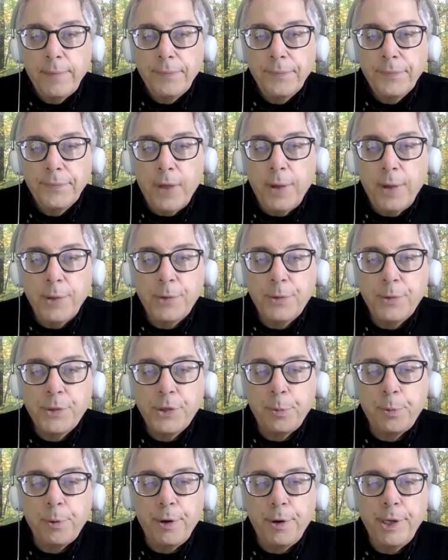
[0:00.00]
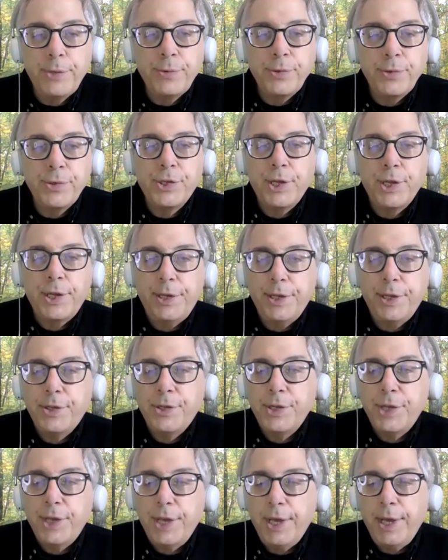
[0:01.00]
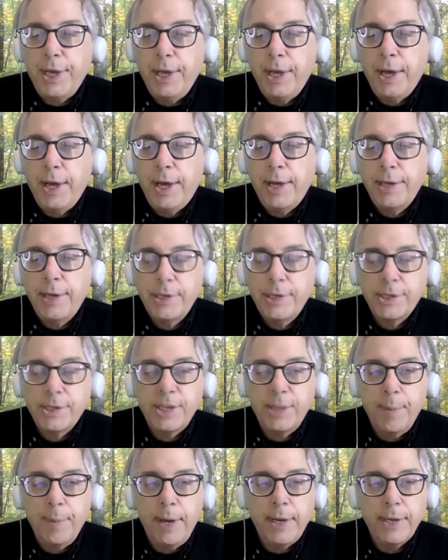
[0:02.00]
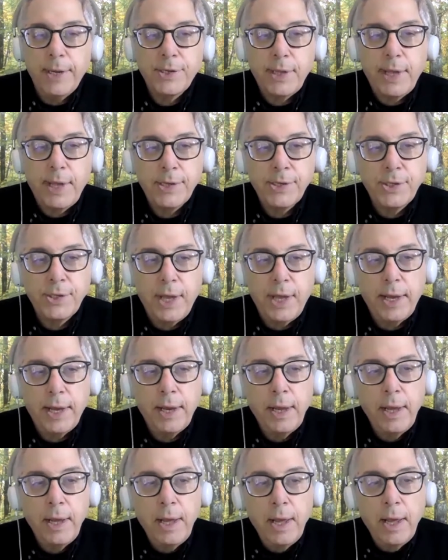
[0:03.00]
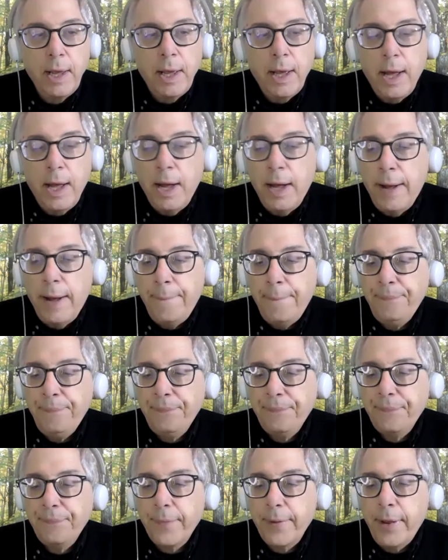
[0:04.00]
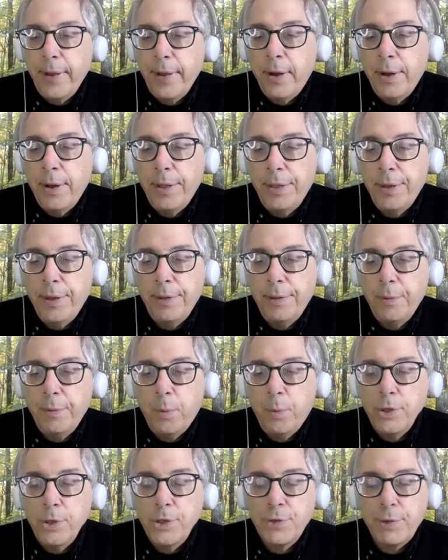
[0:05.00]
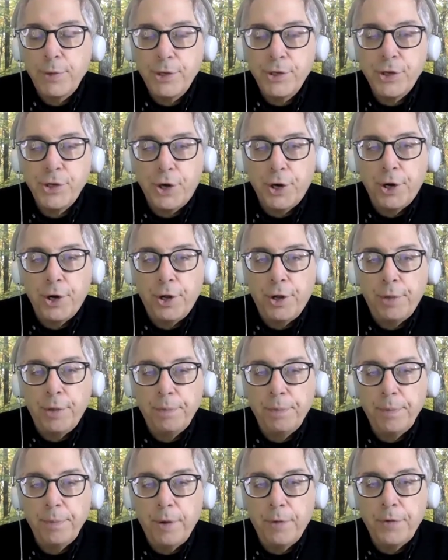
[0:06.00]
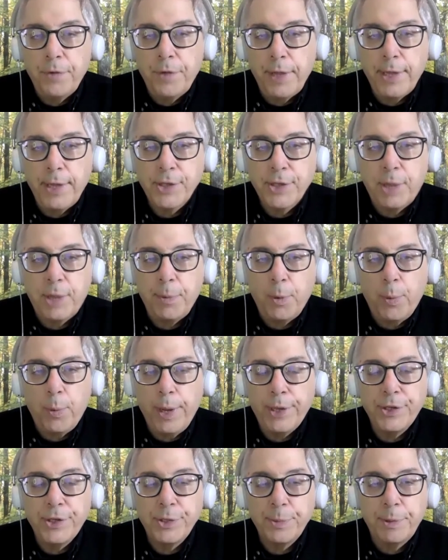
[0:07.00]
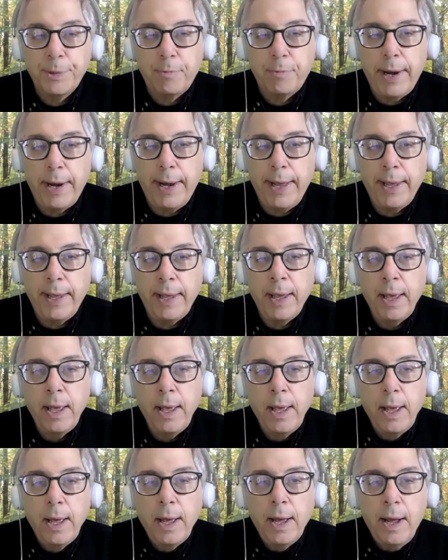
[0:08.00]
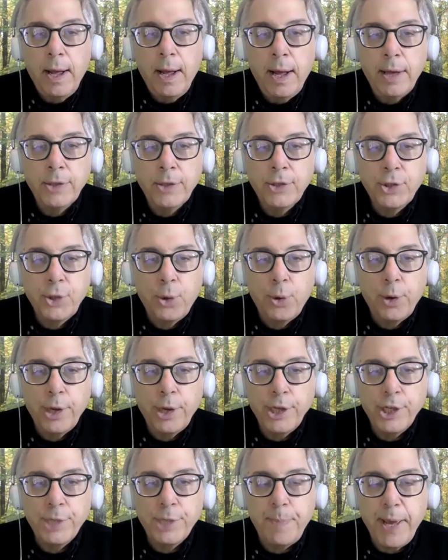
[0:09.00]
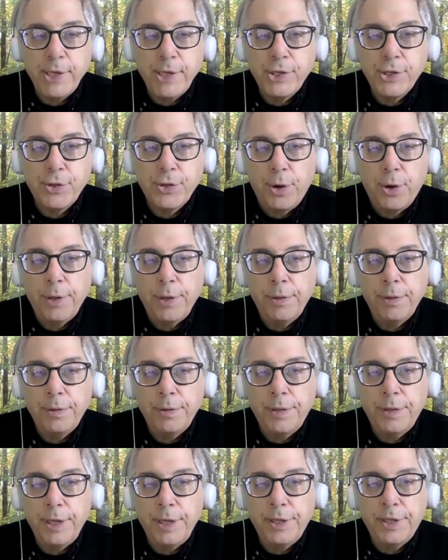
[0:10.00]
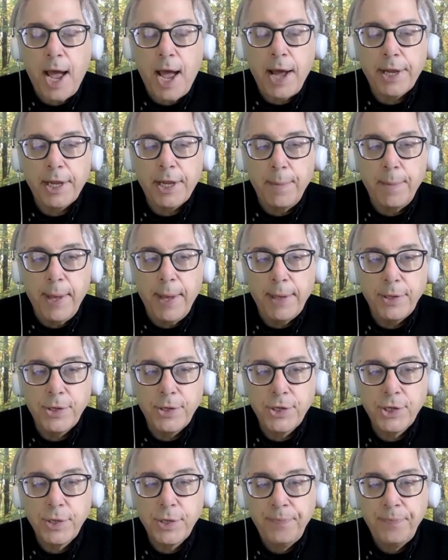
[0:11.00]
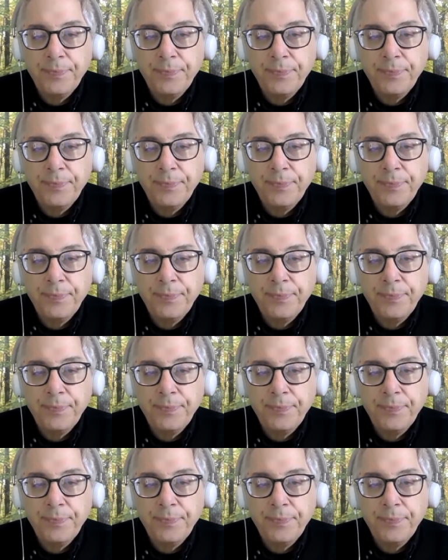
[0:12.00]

Well, I was super interested to see uh, 60 Minutes last night. Um, you know, the Wall Street Journal over the last couple of weeks has been writing uh, stories based on the documents